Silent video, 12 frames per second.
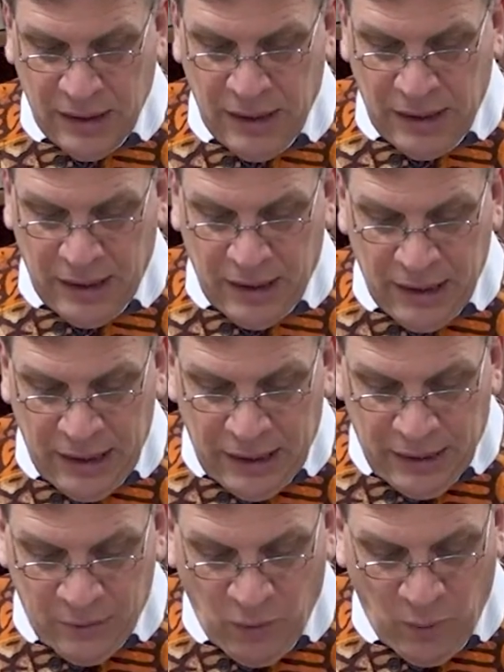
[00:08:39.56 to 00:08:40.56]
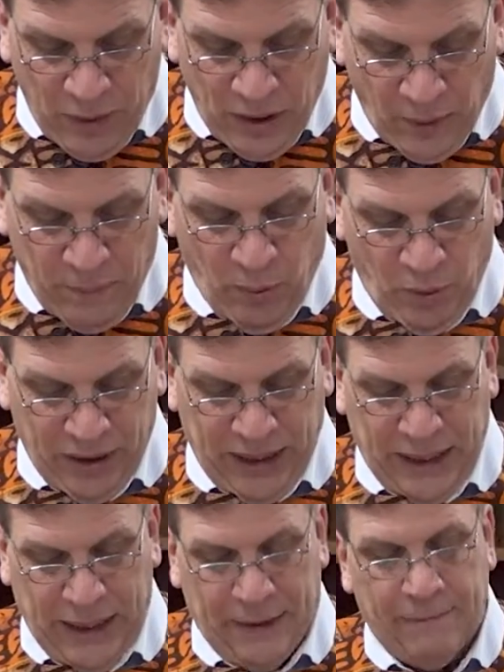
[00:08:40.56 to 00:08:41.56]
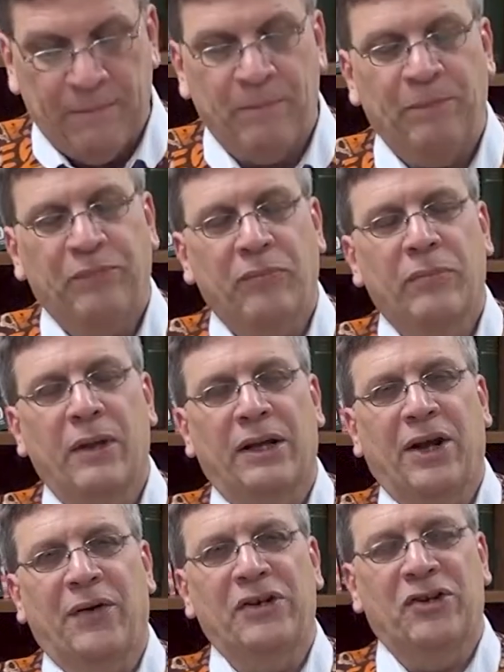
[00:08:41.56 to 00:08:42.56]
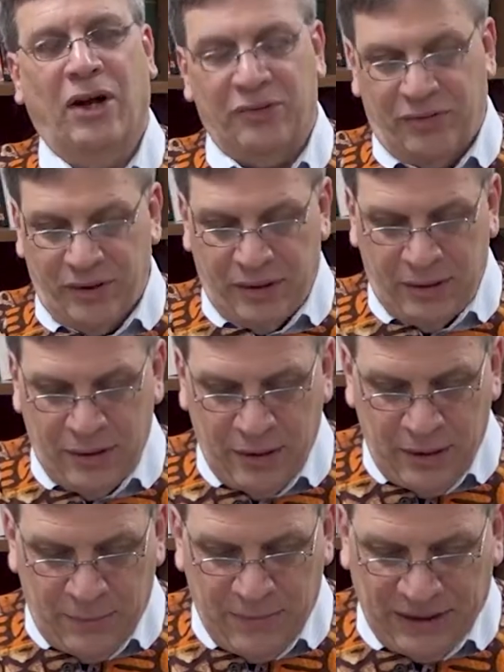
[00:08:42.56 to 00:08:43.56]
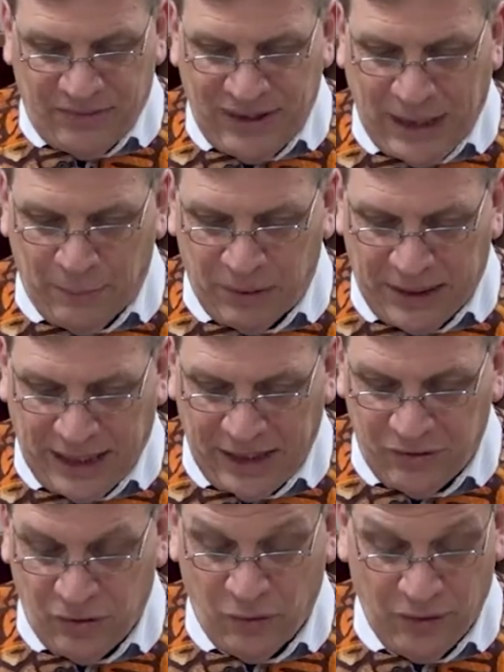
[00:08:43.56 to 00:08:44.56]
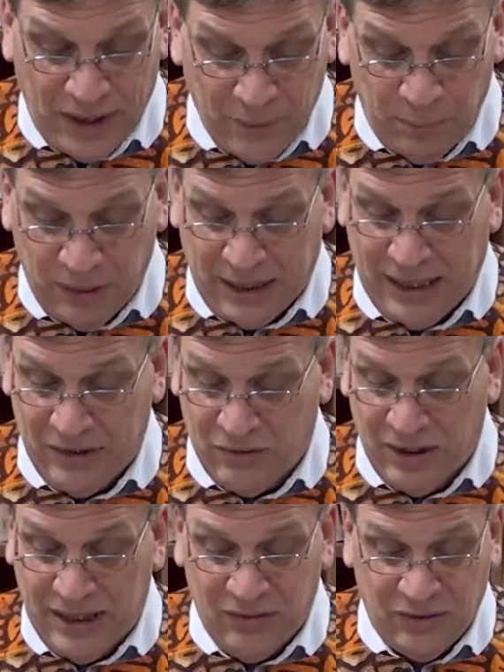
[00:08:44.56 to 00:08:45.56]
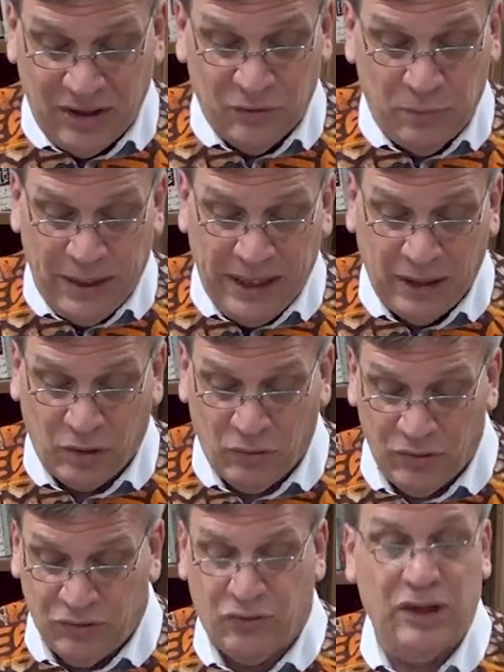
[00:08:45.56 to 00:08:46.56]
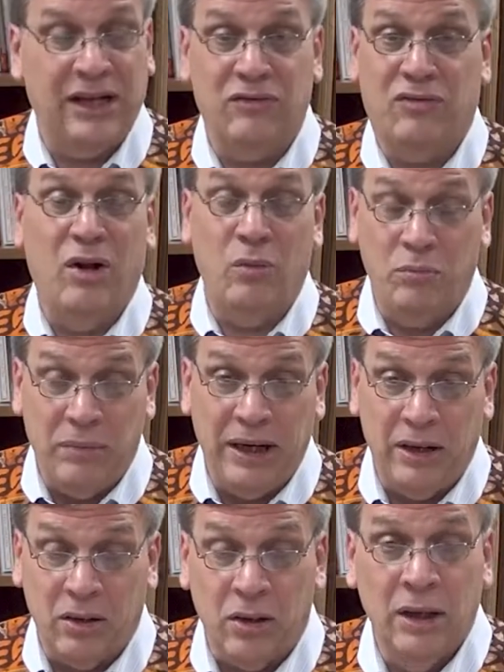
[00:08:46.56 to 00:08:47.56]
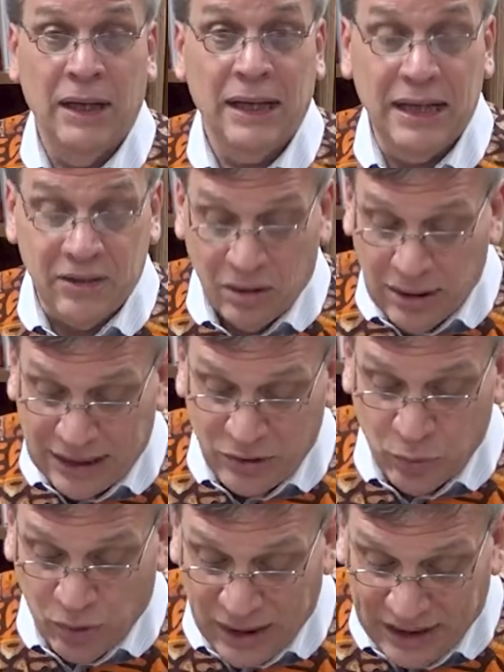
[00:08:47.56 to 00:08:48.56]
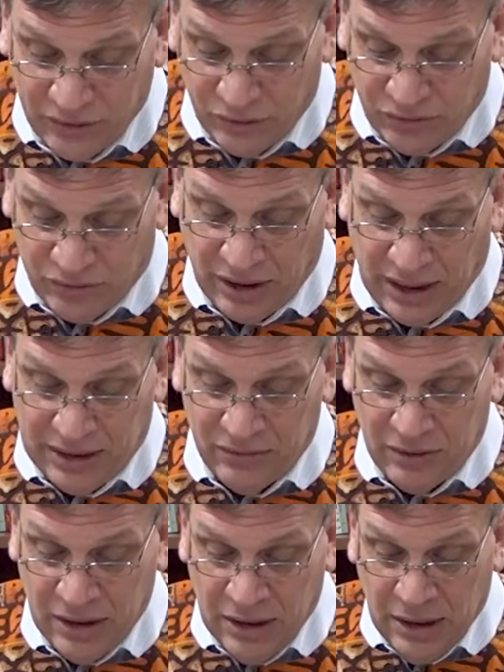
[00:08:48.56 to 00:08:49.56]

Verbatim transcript: Uh, when we are born again. Terry Johnson makes the application of the implication. He says, Being a Christian is no mere intellectual exercise.